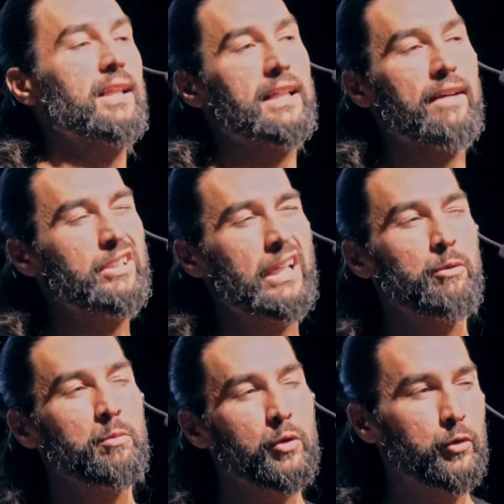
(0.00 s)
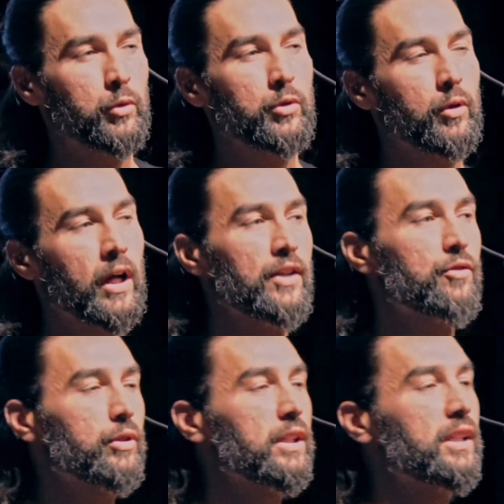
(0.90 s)
Like every time you move to a new
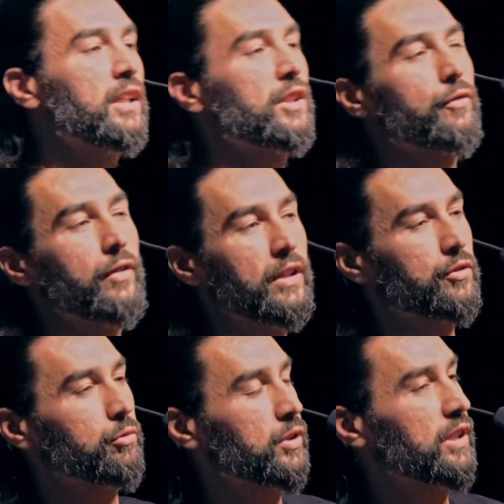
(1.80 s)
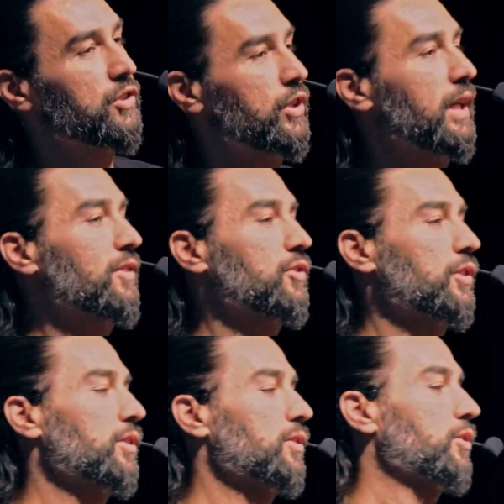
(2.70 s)
country, your fitness routine
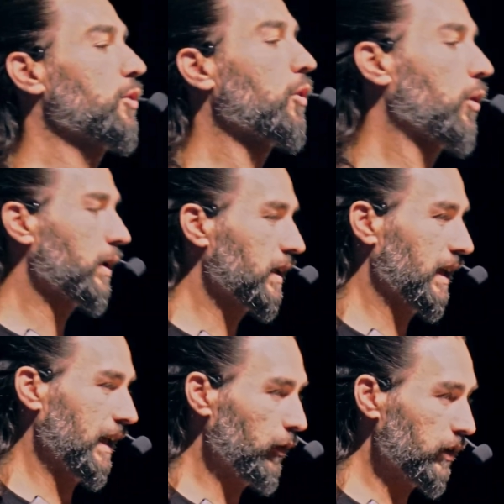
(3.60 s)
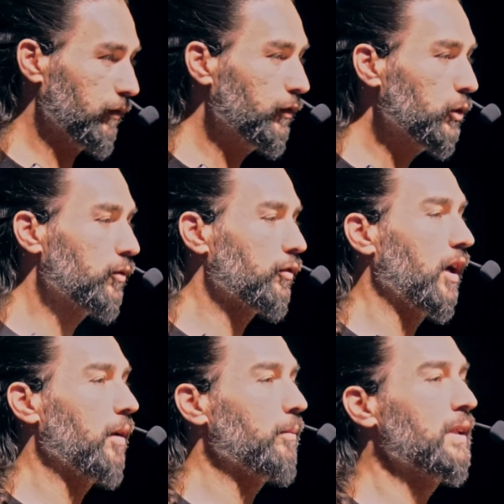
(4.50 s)
changes, you don't to get healthy food
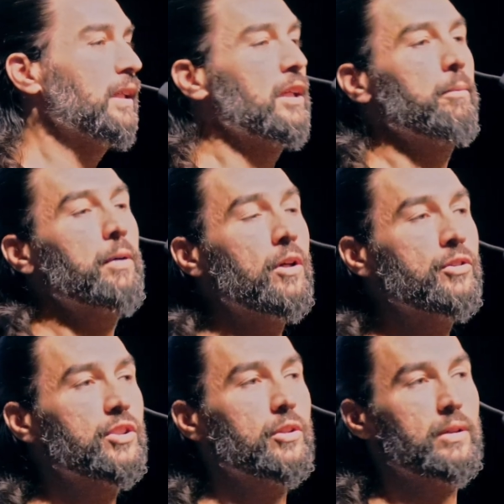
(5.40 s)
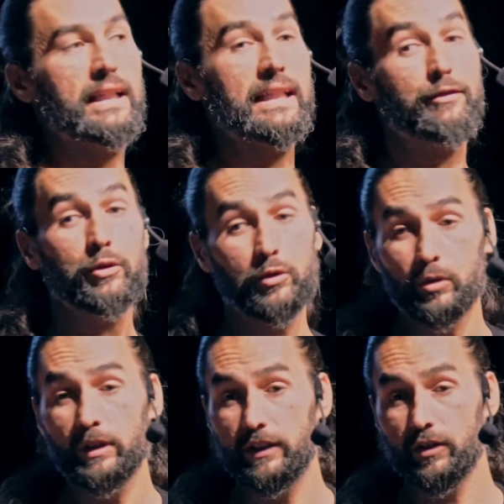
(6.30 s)
from. But also, if you do
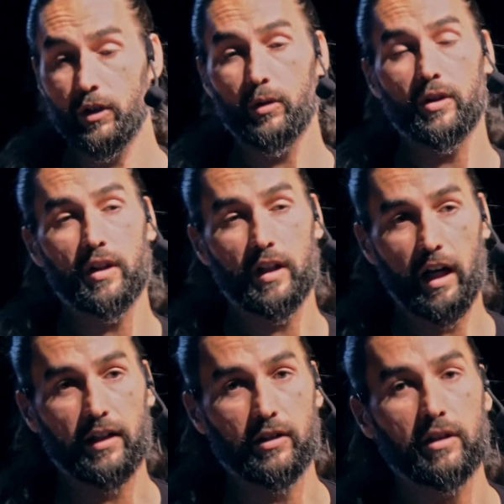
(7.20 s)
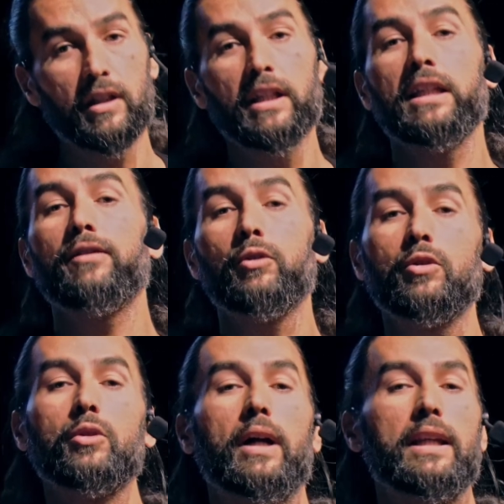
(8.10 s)
need to go to the doctor, if you
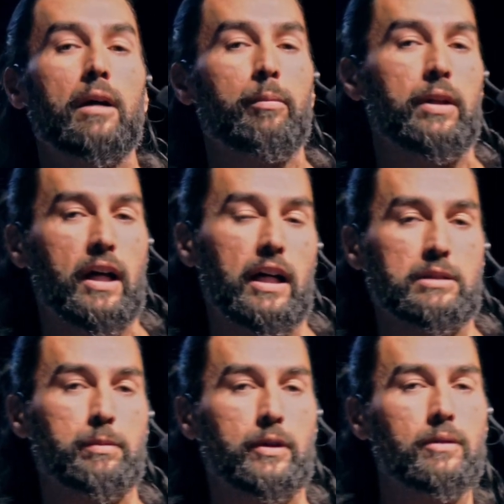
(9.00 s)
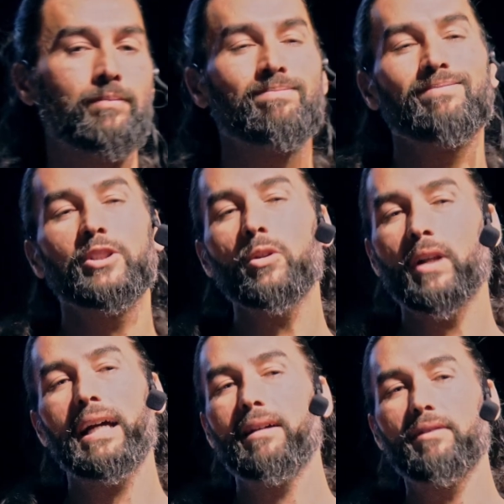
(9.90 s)
do end up in the hospital, you don't
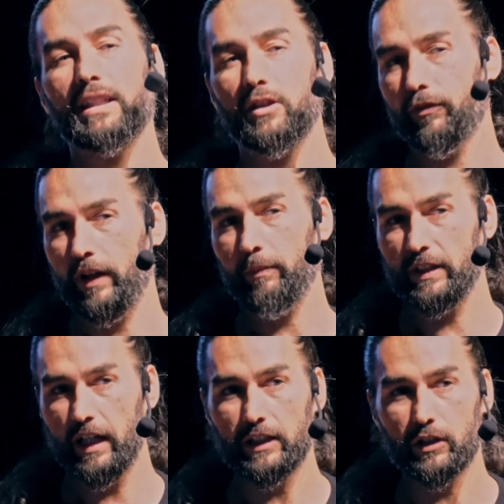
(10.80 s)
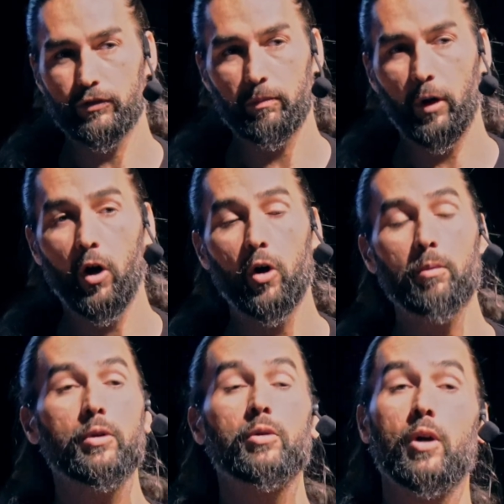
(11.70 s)
have your family doctor from
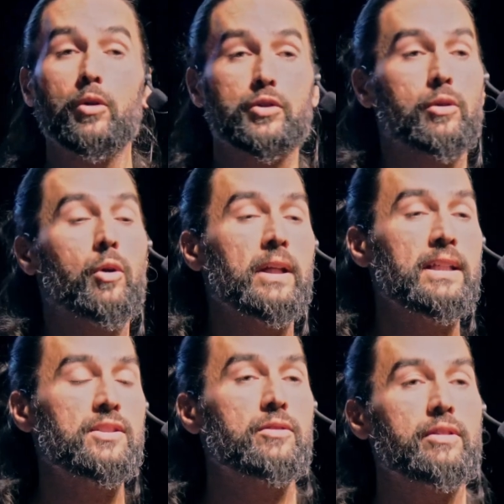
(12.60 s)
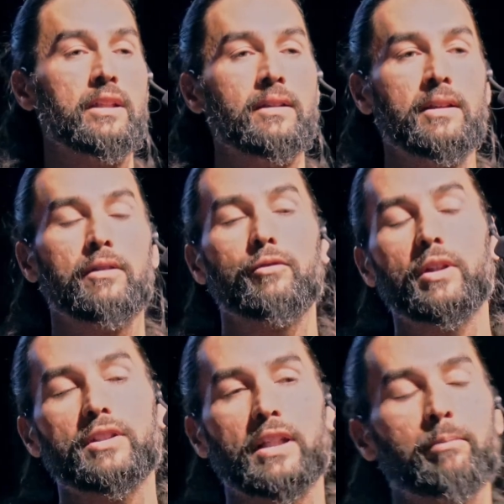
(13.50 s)
home who knows your whole history, for
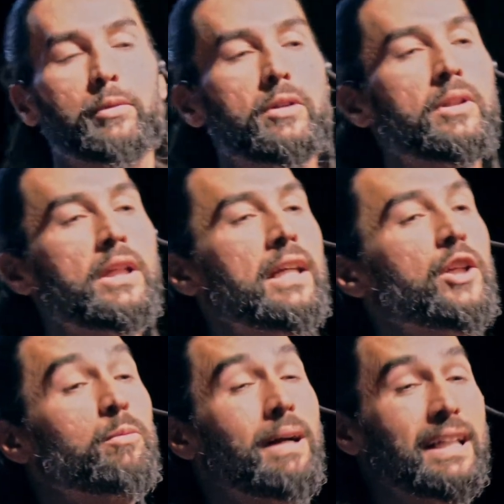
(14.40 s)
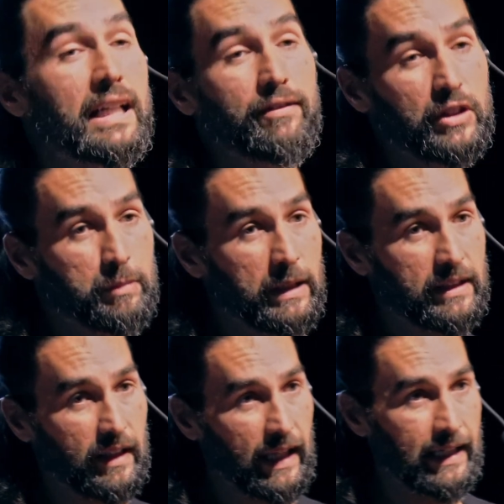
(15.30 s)
example. You might not even speak
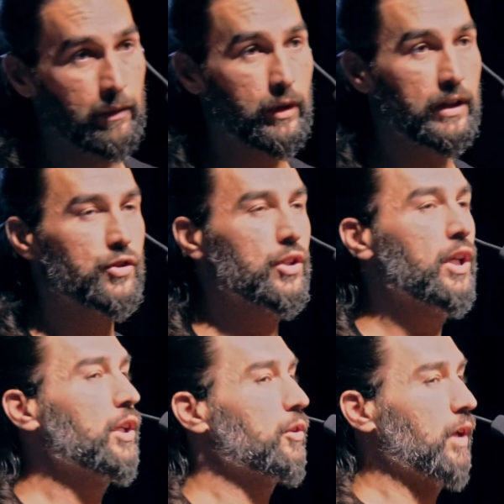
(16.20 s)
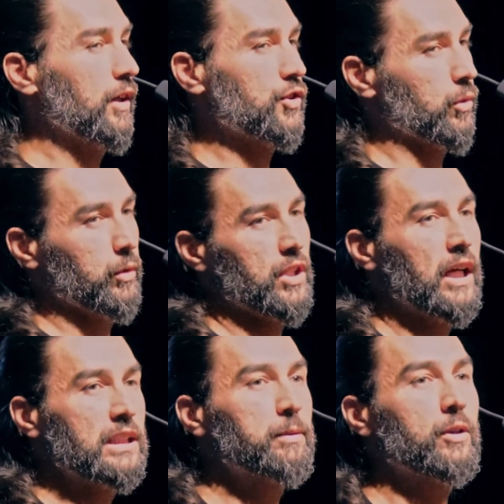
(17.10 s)
the language. You're not sure which
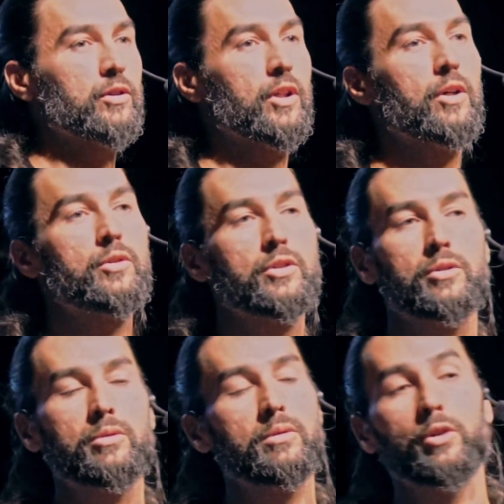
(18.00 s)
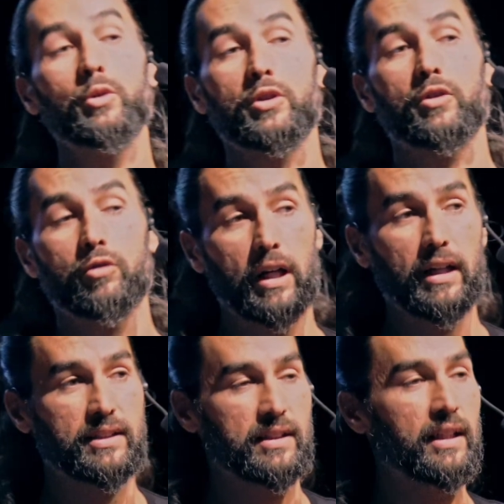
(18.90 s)
hospital to go to, who to
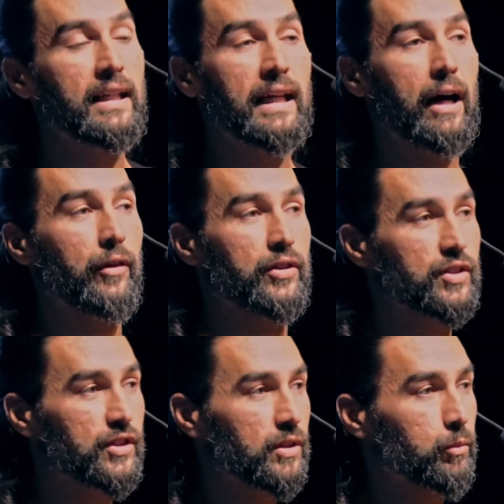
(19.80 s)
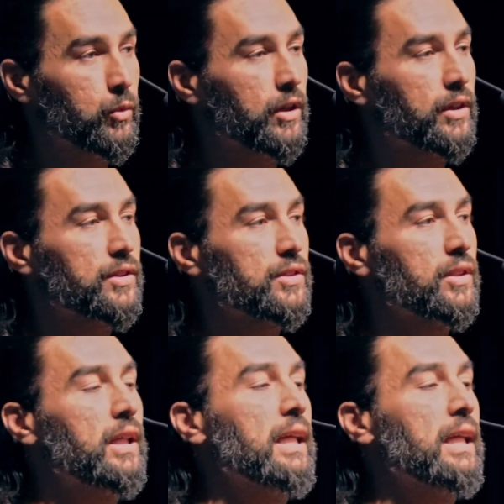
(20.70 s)
trust, how the system works.